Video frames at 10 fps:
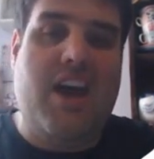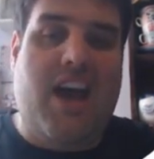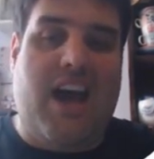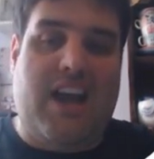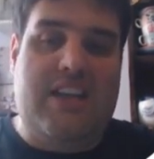
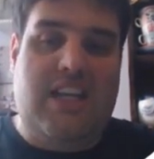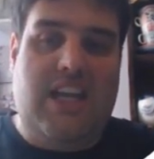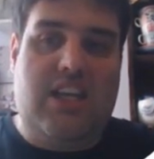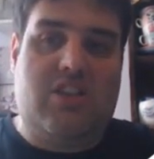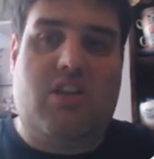And
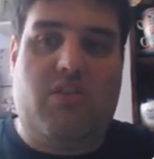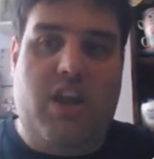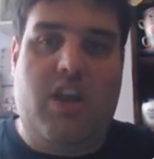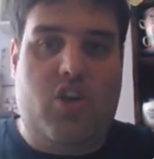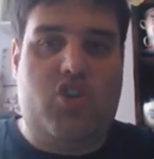he's done a
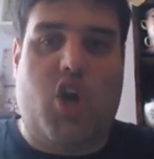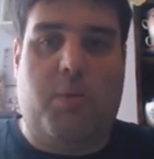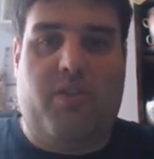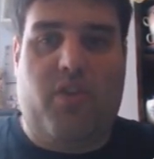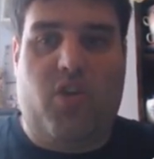really good
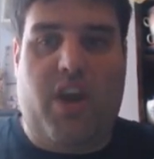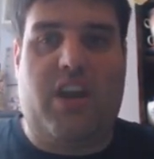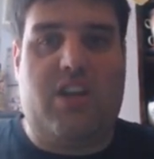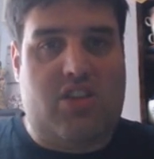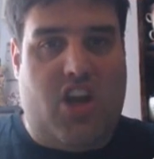job of
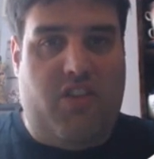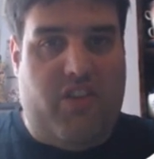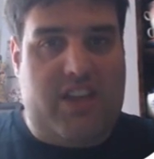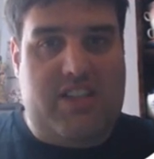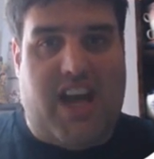creating a
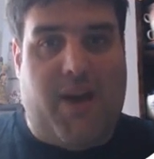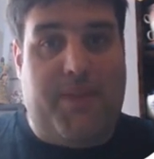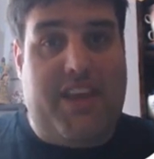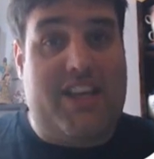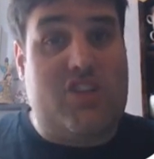service that
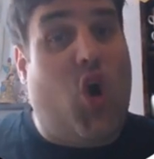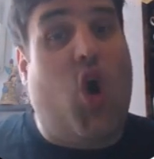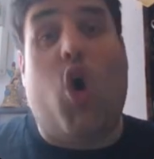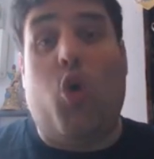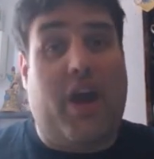is
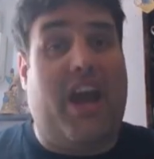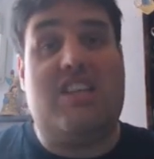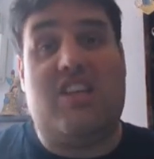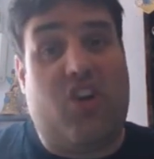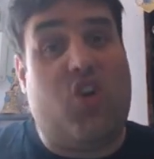
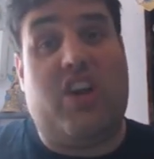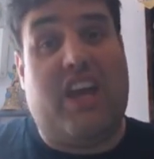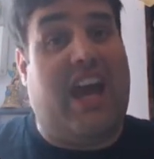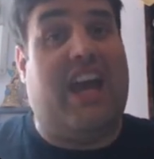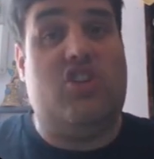always at the
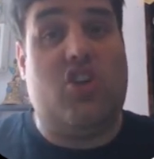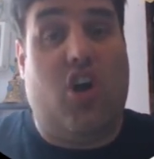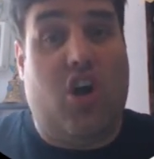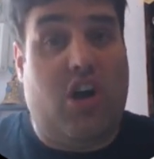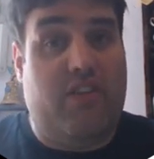cutting edge
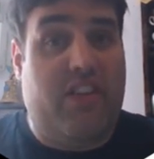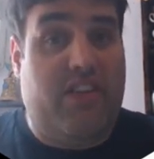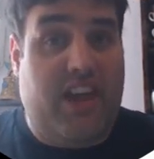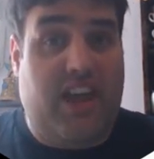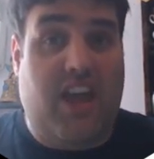of
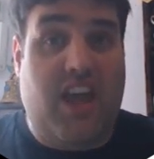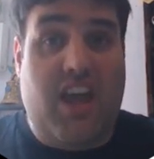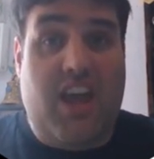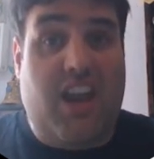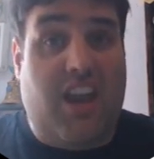the
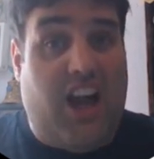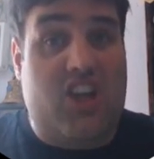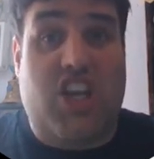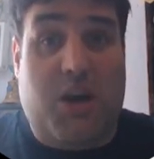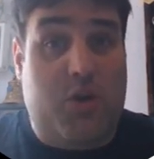
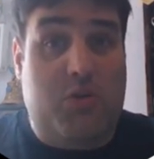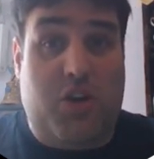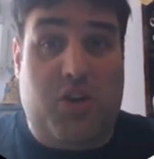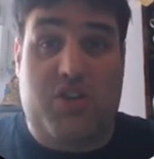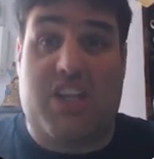large language
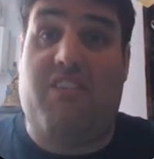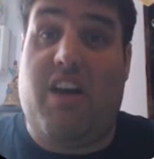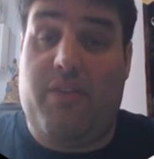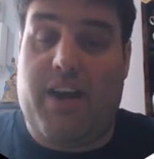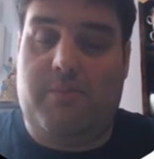models that are
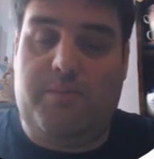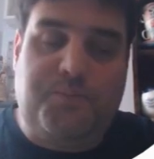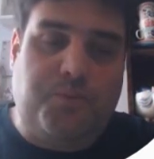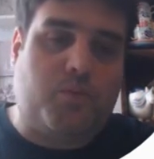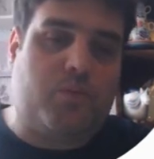out there.
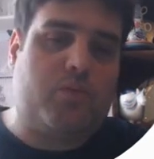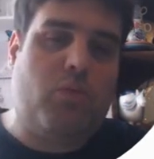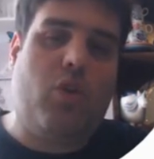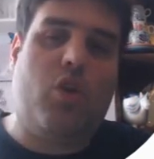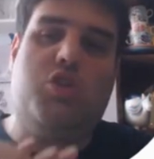
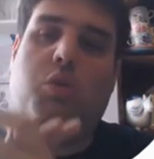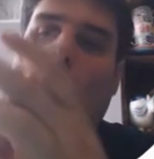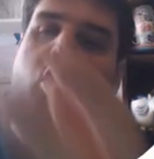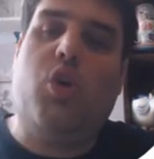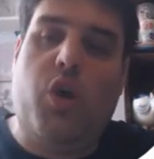So we're
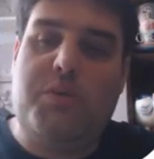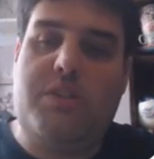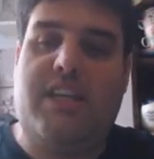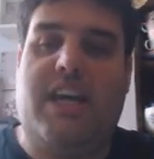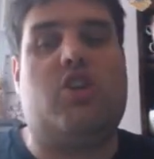going to go into
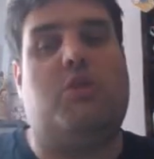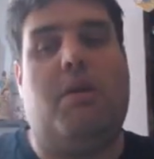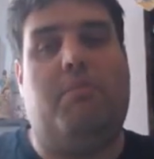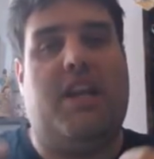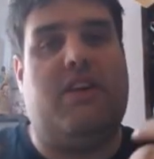today is going to
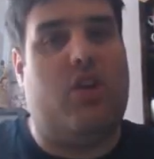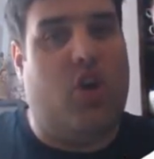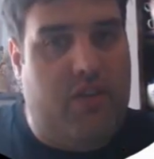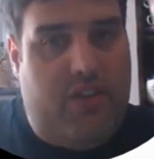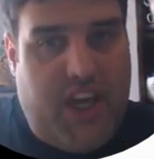be a bit of an
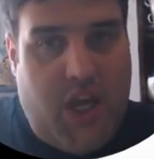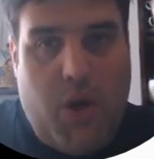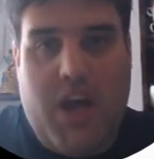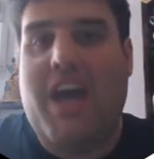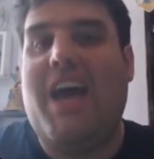
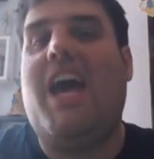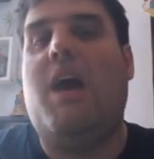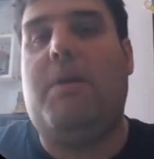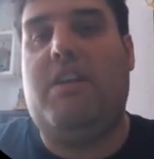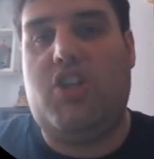overview,
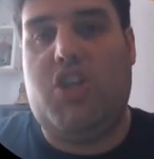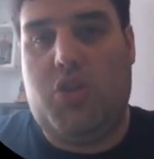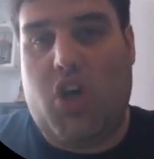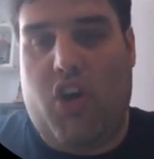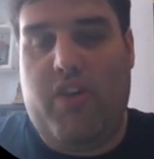a bit of a
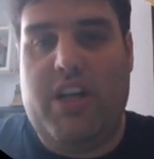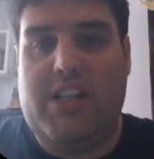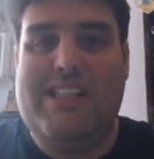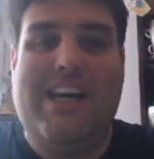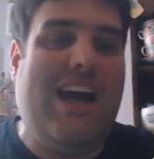
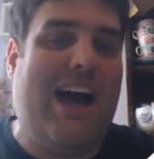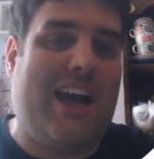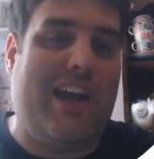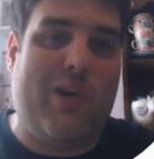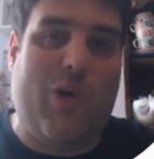tutorial. I
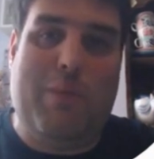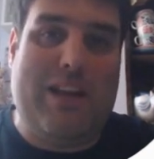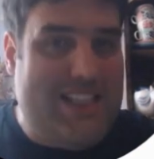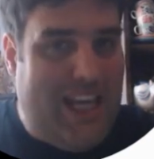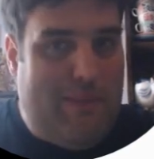can go a
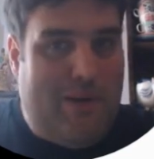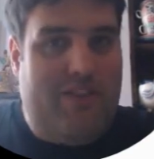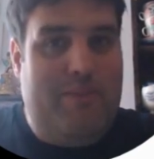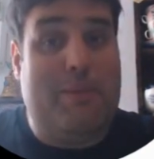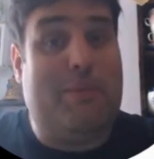bit deeper
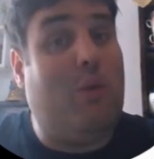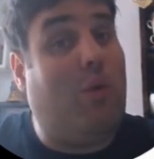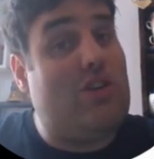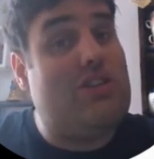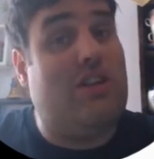if people
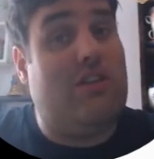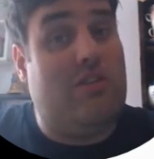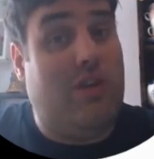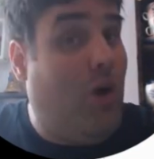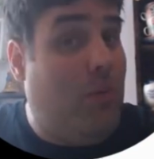want to
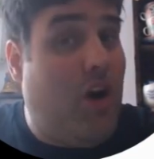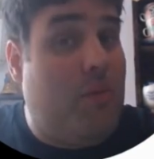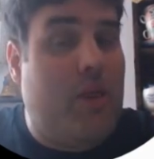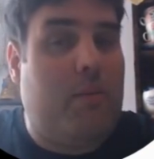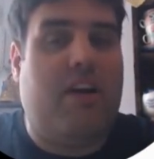know more
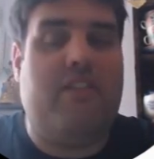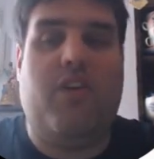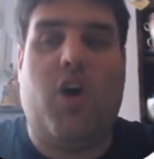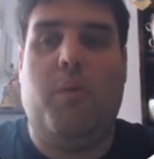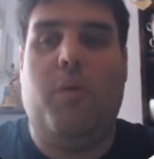about the
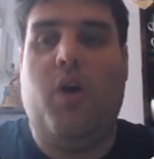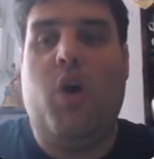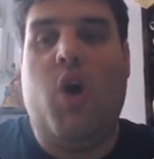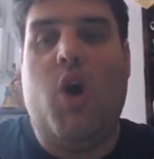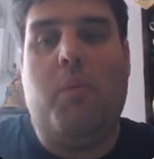platform.
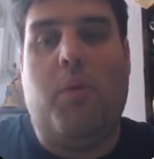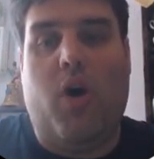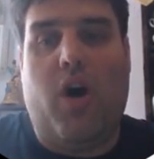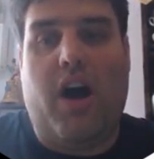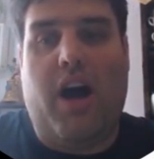
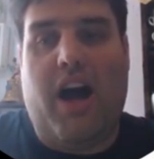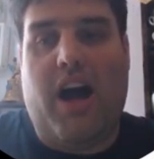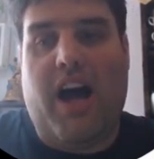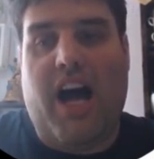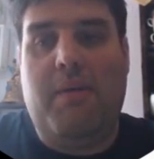But
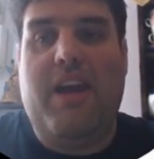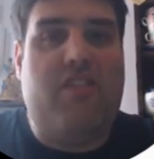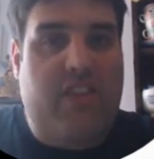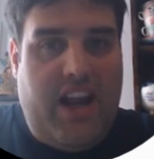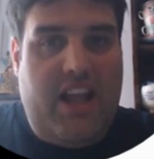I'm here
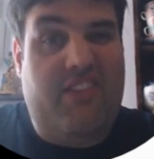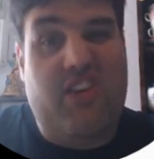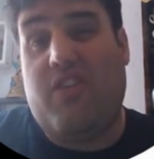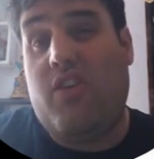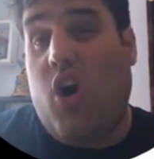really,
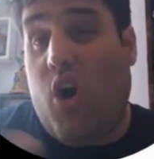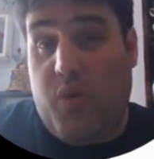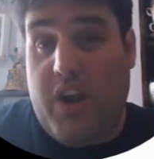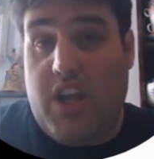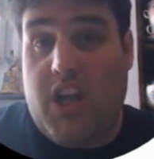if you've got
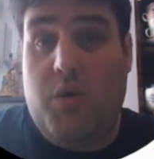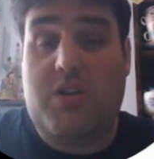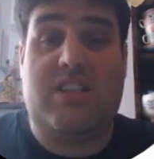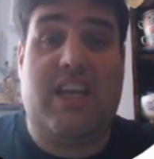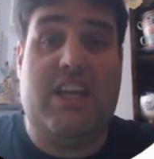Riku,
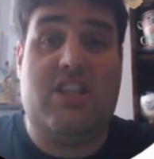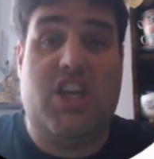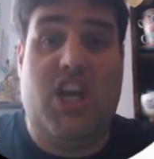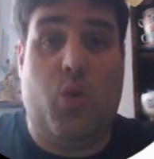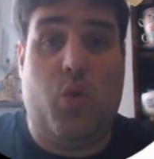to say
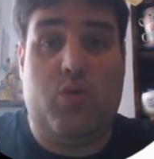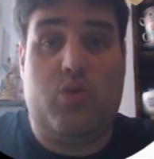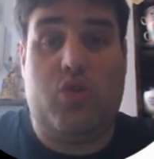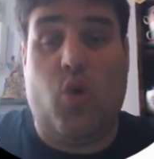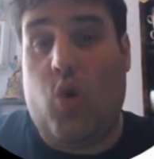to you,
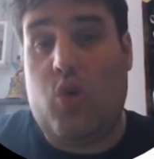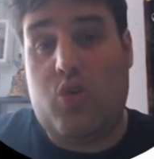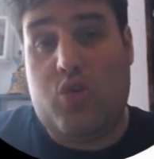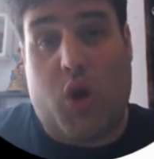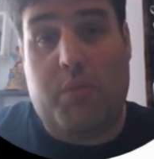don't
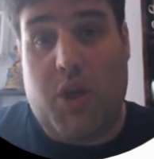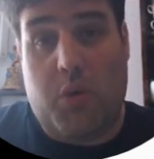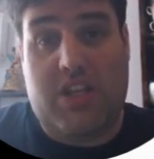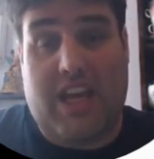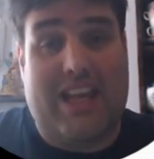stop
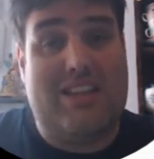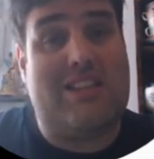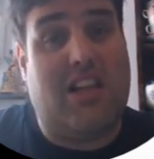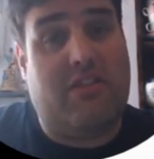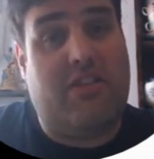using it. It's
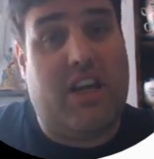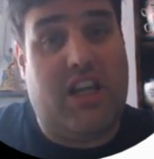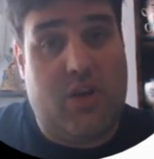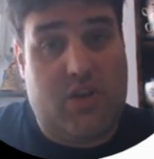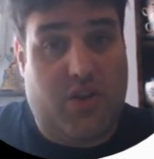still a really
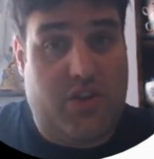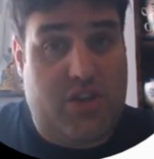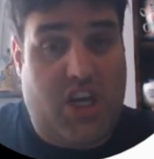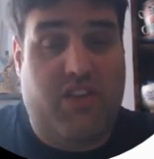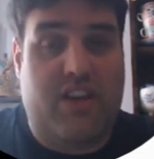useful
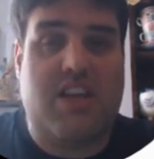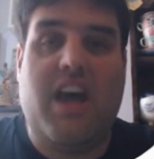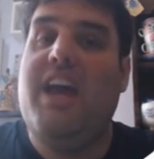service.